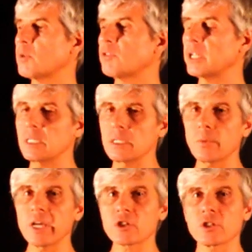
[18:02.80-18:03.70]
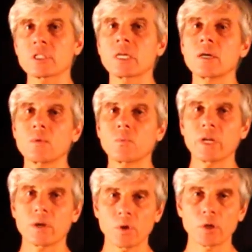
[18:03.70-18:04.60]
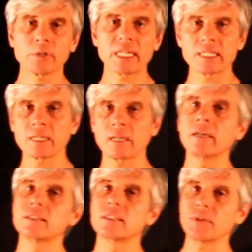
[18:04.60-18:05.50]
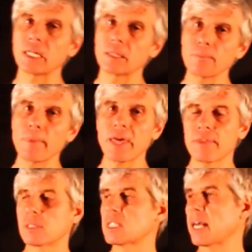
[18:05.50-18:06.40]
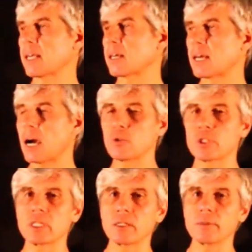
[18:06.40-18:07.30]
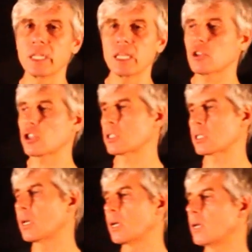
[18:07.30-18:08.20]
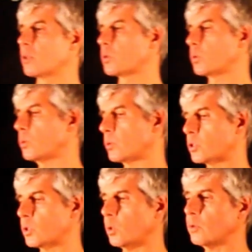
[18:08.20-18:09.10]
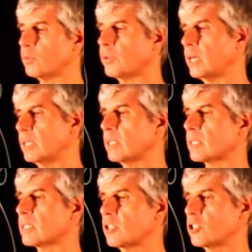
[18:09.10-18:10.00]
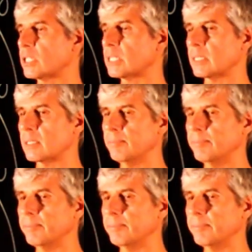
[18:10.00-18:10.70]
of linear equations where we already developed methods like Gaussian eliminations to solve such a system.